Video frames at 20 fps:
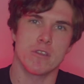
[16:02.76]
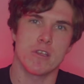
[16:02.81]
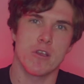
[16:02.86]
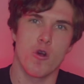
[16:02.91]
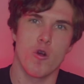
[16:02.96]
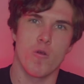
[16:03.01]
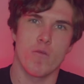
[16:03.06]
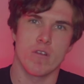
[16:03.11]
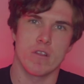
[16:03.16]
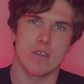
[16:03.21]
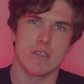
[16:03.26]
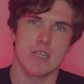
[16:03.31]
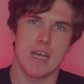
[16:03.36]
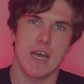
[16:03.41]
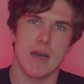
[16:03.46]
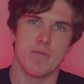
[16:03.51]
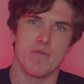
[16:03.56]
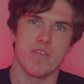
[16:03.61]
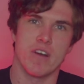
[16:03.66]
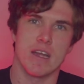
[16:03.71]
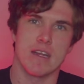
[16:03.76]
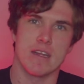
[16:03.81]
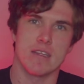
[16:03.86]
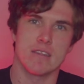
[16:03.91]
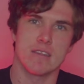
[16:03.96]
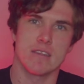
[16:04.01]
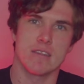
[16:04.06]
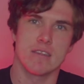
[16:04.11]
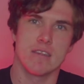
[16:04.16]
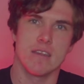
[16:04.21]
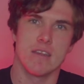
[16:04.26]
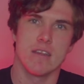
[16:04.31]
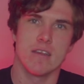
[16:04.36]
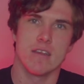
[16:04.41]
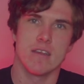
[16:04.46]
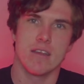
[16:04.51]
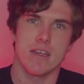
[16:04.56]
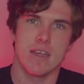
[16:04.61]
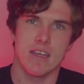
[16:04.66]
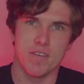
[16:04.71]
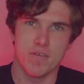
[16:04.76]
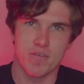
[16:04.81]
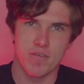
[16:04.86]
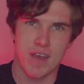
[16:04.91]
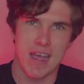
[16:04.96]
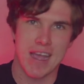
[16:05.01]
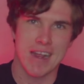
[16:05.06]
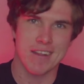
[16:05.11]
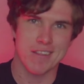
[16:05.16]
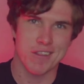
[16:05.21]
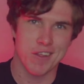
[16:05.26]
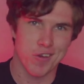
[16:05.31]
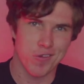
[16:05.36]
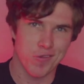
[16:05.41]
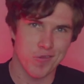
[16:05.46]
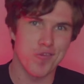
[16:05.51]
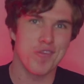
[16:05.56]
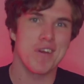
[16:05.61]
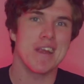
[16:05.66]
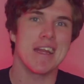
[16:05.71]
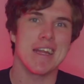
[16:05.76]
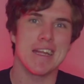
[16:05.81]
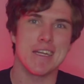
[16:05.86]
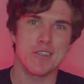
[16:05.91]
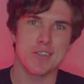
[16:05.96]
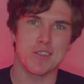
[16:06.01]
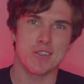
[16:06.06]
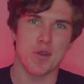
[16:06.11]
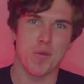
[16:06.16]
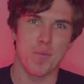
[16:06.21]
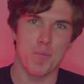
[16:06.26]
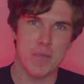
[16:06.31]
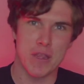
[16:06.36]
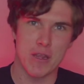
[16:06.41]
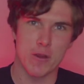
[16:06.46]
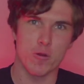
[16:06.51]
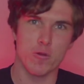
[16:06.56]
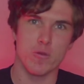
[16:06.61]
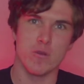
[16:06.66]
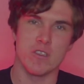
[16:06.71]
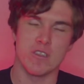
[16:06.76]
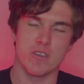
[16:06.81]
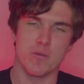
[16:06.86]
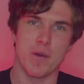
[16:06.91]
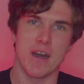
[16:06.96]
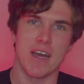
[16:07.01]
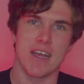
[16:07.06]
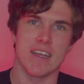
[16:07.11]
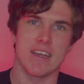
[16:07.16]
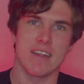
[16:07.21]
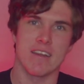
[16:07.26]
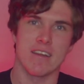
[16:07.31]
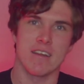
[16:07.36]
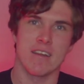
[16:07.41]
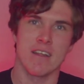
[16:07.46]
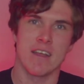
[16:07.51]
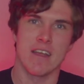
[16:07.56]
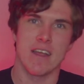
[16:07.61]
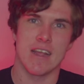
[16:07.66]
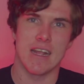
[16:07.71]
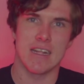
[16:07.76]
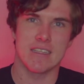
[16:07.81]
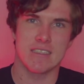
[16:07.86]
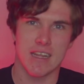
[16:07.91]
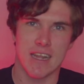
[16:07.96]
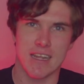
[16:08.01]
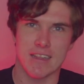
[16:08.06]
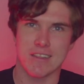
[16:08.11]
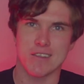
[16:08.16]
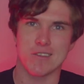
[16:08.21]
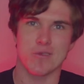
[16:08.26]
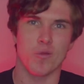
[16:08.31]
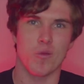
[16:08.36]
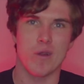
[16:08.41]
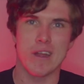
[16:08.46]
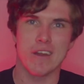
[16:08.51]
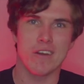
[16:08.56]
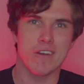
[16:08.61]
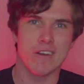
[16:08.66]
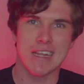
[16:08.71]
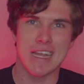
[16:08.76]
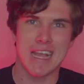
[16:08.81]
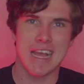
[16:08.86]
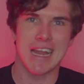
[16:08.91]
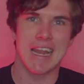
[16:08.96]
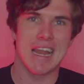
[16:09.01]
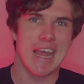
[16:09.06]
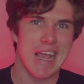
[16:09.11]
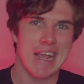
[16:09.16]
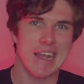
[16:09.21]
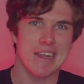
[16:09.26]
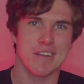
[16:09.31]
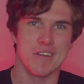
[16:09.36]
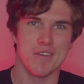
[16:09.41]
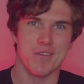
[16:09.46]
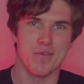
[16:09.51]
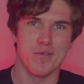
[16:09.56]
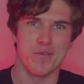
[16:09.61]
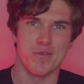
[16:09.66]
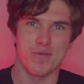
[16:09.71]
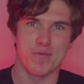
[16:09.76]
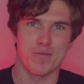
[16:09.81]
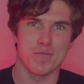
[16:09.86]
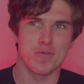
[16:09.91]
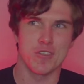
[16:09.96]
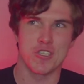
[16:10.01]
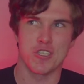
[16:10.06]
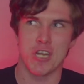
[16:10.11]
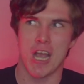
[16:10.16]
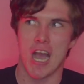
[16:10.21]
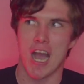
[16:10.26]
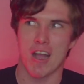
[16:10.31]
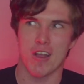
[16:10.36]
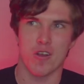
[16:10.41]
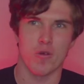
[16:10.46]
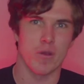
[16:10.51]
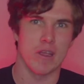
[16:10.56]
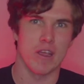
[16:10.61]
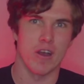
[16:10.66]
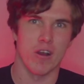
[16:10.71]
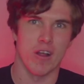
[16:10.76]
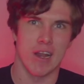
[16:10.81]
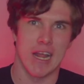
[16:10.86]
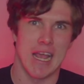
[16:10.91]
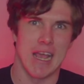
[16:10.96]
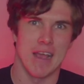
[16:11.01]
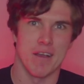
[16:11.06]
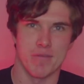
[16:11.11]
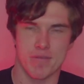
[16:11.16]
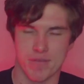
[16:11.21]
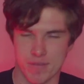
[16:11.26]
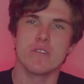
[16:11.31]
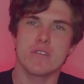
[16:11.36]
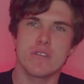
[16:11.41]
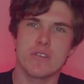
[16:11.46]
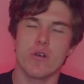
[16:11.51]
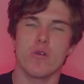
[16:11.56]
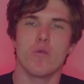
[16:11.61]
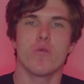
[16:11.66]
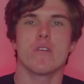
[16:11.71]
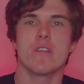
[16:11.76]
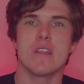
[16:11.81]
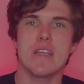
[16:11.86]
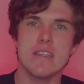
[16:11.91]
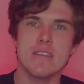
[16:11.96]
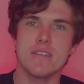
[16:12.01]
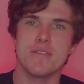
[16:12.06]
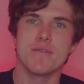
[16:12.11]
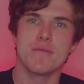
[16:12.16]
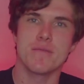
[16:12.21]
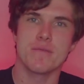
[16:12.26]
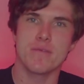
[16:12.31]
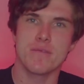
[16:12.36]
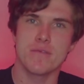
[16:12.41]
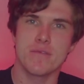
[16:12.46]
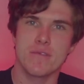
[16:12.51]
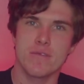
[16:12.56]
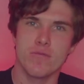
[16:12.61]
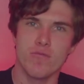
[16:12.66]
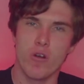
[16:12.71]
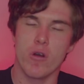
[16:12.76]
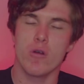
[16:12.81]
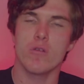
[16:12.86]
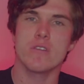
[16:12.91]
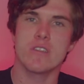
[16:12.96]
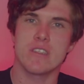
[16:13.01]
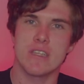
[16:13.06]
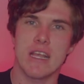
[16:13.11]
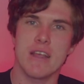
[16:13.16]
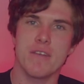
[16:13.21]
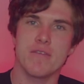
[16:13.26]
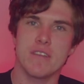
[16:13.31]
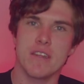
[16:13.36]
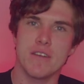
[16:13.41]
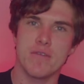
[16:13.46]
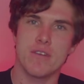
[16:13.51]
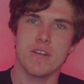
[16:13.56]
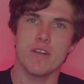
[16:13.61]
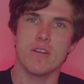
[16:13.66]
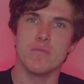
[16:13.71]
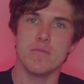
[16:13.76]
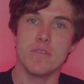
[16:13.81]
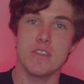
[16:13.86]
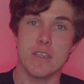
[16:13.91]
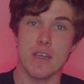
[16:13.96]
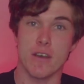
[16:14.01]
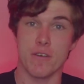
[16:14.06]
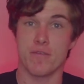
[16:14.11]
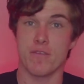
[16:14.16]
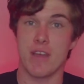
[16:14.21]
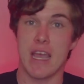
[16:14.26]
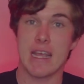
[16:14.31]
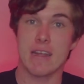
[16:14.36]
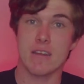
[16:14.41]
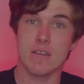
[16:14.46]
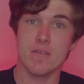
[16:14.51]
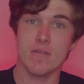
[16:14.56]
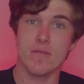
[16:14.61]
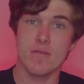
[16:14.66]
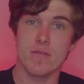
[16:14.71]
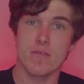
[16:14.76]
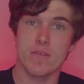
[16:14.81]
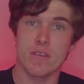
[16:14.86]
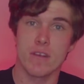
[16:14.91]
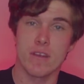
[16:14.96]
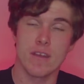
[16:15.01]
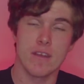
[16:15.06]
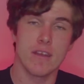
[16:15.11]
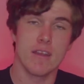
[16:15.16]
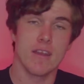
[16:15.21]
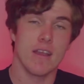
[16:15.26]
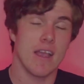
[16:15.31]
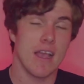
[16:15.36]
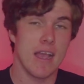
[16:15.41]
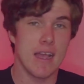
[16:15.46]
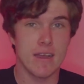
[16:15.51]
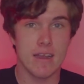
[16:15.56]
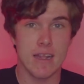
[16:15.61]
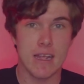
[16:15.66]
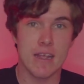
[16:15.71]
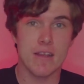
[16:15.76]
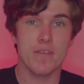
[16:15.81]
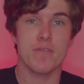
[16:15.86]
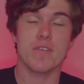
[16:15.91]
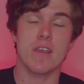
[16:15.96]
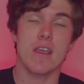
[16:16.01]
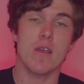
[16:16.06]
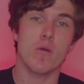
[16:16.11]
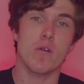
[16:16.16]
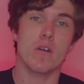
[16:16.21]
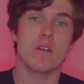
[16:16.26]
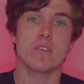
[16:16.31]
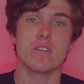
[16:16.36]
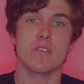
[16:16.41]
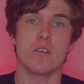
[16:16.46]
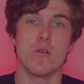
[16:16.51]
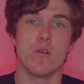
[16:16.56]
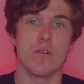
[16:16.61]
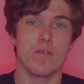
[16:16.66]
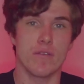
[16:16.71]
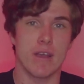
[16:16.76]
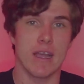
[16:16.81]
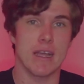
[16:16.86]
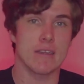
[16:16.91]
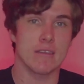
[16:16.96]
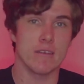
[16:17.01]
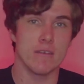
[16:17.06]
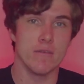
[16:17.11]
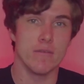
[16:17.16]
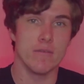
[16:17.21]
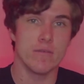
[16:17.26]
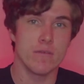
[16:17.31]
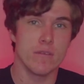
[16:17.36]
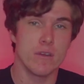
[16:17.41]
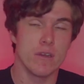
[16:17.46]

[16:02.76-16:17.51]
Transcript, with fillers: the over-the-top violence. In fact, they're really just amused by it. It's like this weird collective shock we all have. So were these road safety films effective? And if they were so effective,